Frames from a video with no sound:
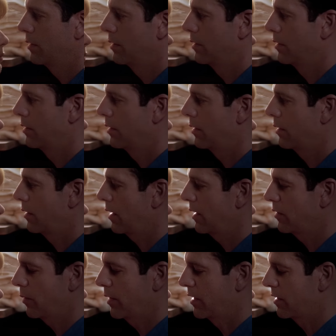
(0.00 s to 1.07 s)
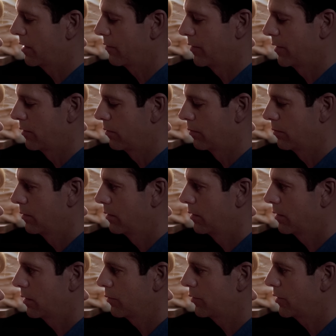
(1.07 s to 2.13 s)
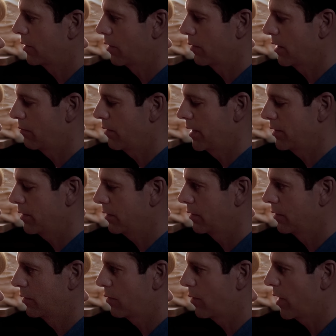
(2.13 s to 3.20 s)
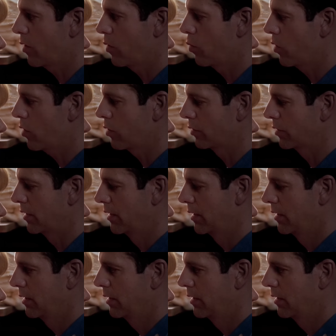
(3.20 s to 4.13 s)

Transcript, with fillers: him? I'd do anything for you. Don't you know that, Rachel? You're my whole world.